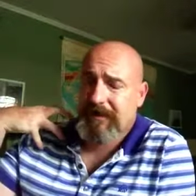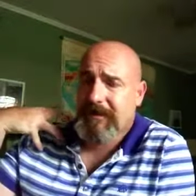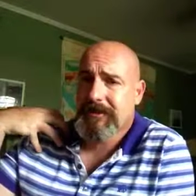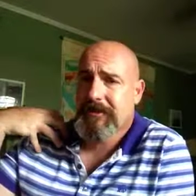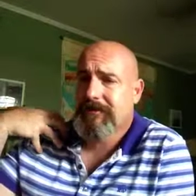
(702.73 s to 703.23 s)

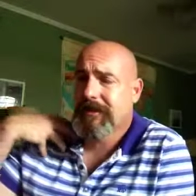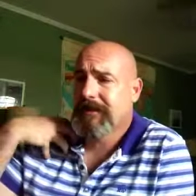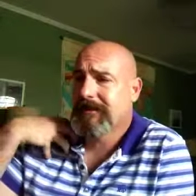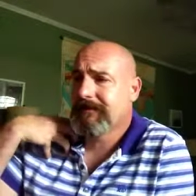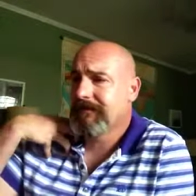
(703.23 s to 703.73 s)
you know,
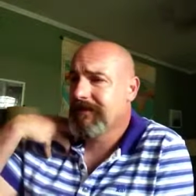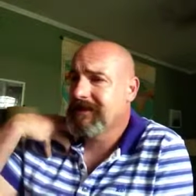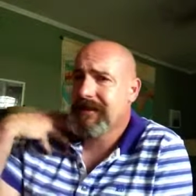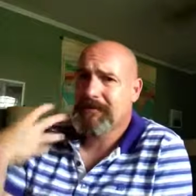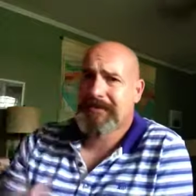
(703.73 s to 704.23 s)
uh,
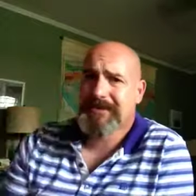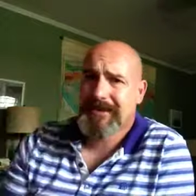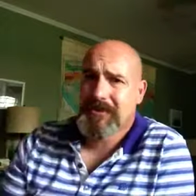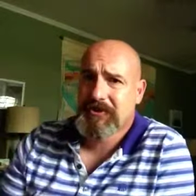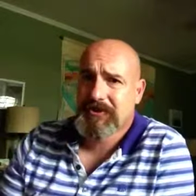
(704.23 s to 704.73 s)

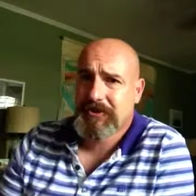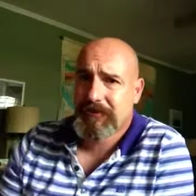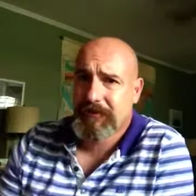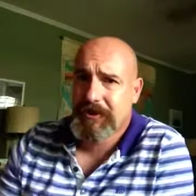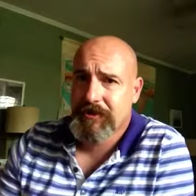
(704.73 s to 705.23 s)
conceptualizations of
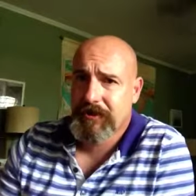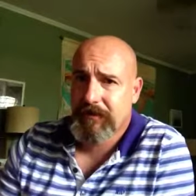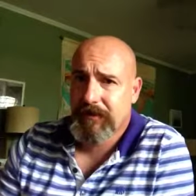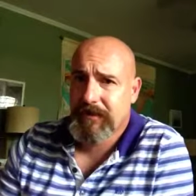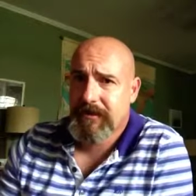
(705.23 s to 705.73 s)

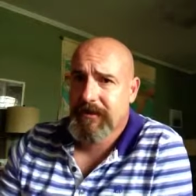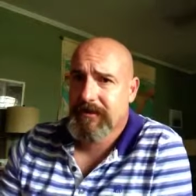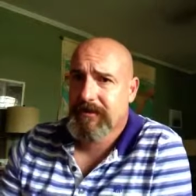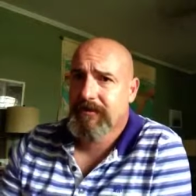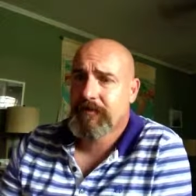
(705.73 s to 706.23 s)
friendship
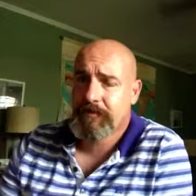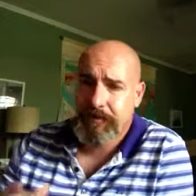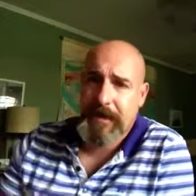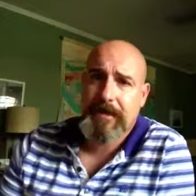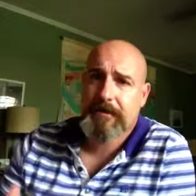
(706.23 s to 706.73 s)
is
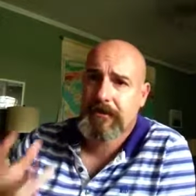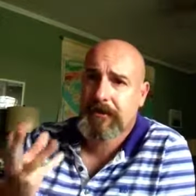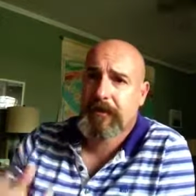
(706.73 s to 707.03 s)
based